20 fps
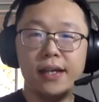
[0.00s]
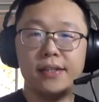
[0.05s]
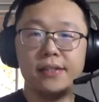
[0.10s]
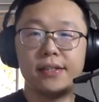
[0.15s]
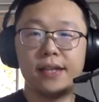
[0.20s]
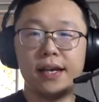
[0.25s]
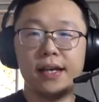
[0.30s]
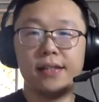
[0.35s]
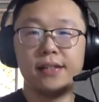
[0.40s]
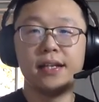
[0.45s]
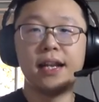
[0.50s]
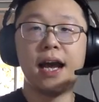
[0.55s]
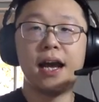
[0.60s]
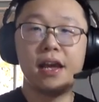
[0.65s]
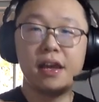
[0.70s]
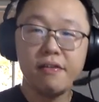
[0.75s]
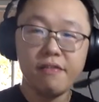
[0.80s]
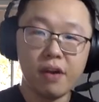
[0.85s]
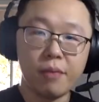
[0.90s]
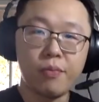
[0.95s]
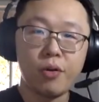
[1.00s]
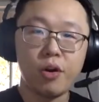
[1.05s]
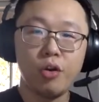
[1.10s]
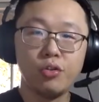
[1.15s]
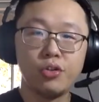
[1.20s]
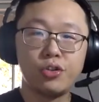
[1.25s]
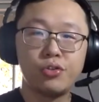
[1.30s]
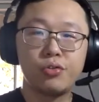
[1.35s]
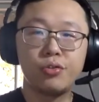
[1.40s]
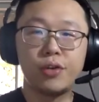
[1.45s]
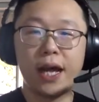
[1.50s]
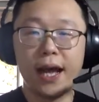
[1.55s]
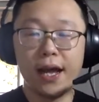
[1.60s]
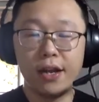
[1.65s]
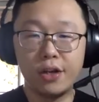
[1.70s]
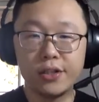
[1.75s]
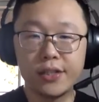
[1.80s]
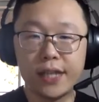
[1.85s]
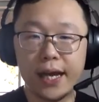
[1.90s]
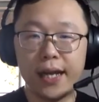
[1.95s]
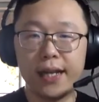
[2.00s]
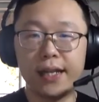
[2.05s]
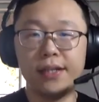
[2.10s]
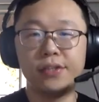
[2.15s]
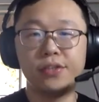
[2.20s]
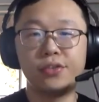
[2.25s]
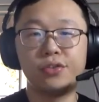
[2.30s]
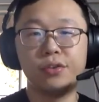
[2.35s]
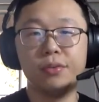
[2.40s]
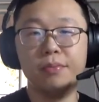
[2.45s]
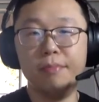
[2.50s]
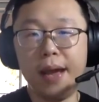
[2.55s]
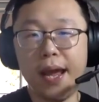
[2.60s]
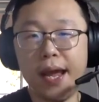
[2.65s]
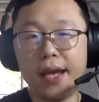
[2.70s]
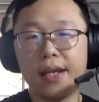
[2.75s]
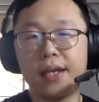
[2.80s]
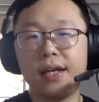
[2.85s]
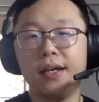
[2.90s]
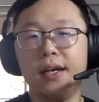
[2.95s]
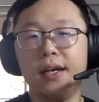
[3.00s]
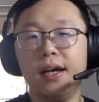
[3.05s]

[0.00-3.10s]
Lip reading: then the naive approach to handle that is to make